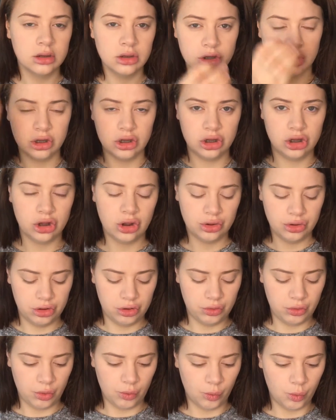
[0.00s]
Just show
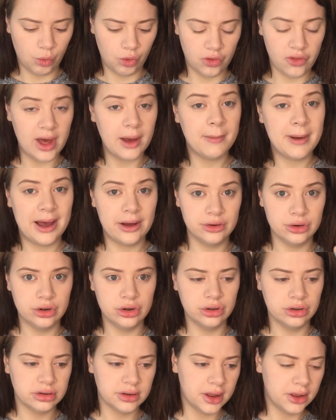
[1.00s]
you what that powder
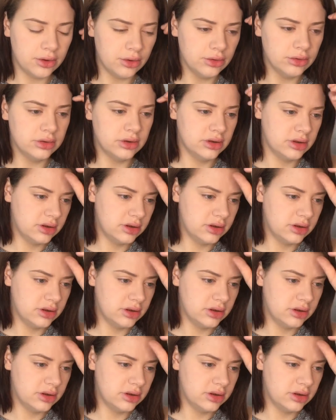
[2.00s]
looks like on the